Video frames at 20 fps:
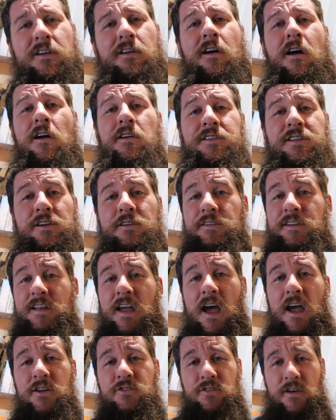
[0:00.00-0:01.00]
are our 2
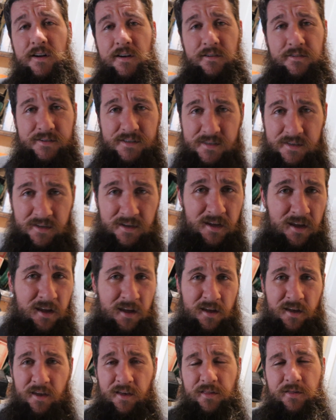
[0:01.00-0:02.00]
dehydrators.
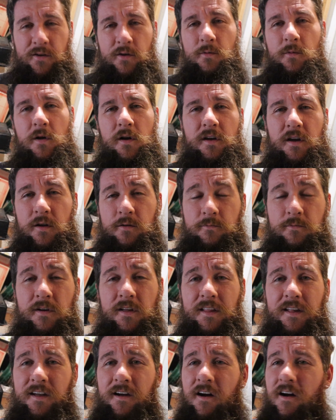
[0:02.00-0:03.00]
They're working
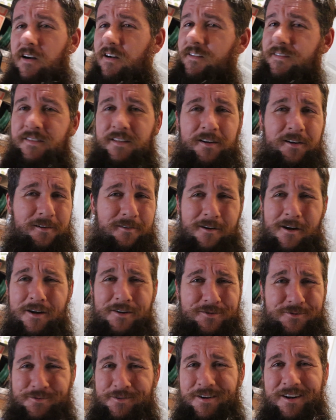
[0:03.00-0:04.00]
really hard, and the
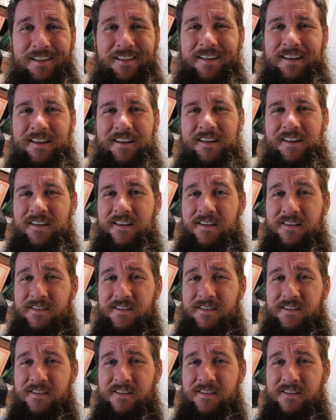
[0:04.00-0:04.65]
garage really